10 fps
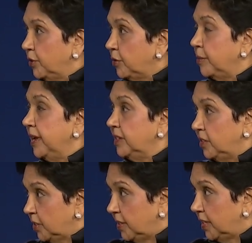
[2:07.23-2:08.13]
remain
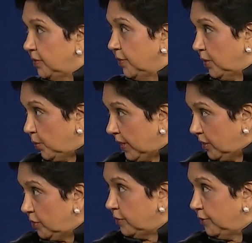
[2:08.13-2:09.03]
successful well
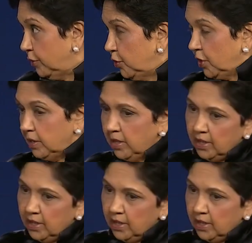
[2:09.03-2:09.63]
into the future.